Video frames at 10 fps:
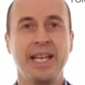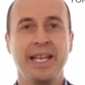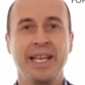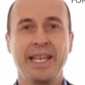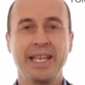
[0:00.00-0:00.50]

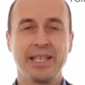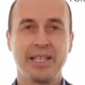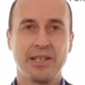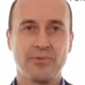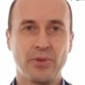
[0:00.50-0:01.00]
In
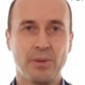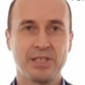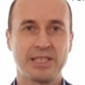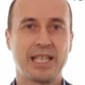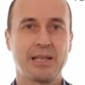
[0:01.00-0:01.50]
informal
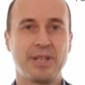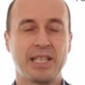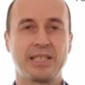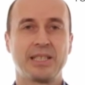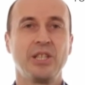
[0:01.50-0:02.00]

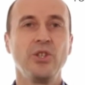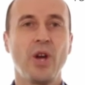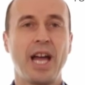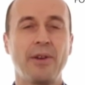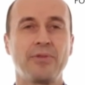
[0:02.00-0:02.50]
settlements you
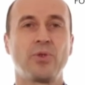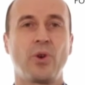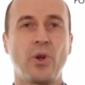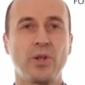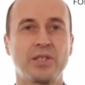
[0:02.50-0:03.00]
have to
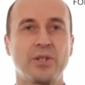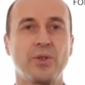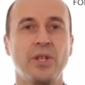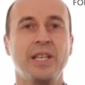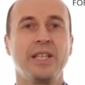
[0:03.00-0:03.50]

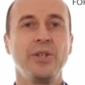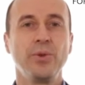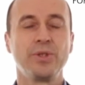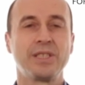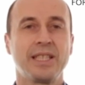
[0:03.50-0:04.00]
also
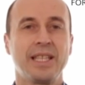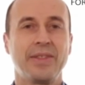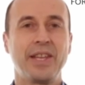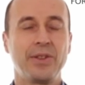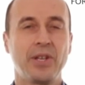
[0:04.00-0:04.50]
use
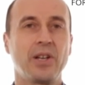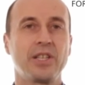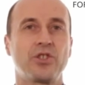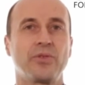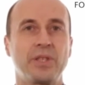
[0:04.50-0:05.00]
the
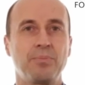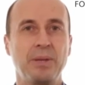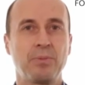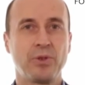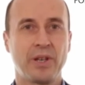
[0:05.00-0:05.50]
knowledge of the
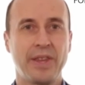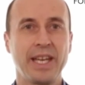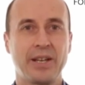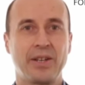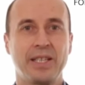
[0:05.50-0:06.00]
people who are
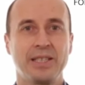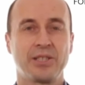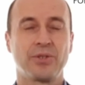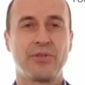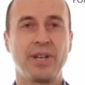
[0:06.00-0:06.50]
there. So
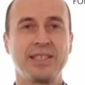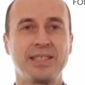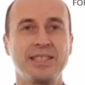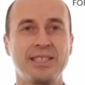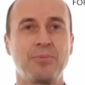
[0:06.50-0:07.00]

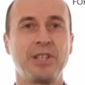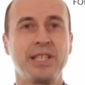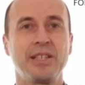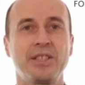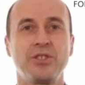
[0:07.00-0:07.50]

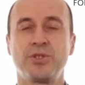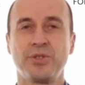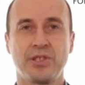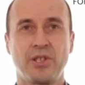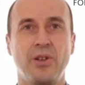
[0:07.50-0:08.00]
transdisciplinarity should
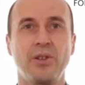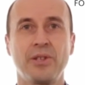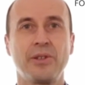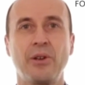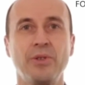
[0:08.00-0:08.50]
not
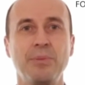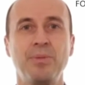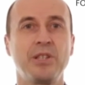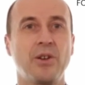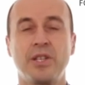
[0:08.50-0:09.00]
only be
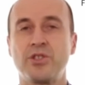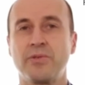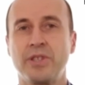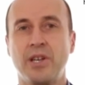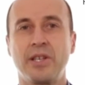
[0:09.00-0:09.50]
knowledge of
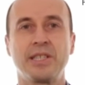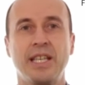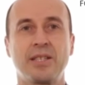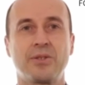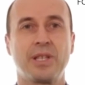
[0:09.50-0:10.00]
an
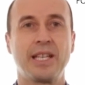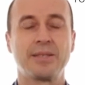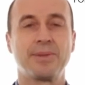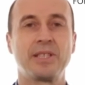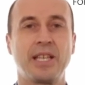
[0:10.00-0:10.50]
architect or landscape
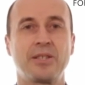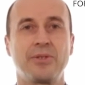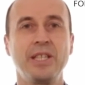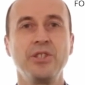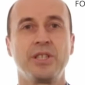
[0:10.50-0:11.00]
architect or
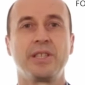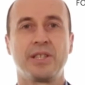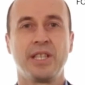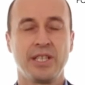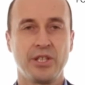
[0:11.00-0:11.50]
engineer,
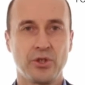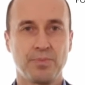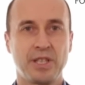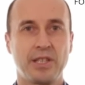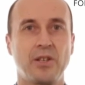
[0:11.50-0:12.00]
it should be
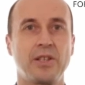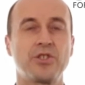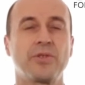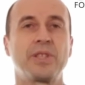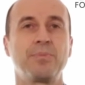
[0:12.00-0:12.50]
the knowledge
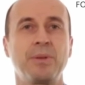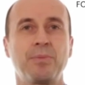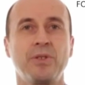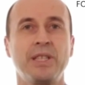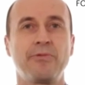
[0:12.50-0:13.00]
of the
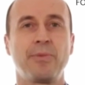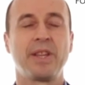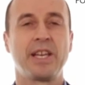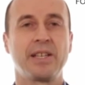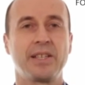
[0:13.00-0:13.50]
people who live
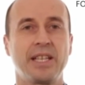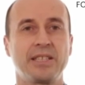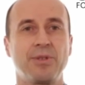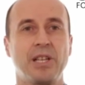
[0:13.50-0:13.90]
there as well.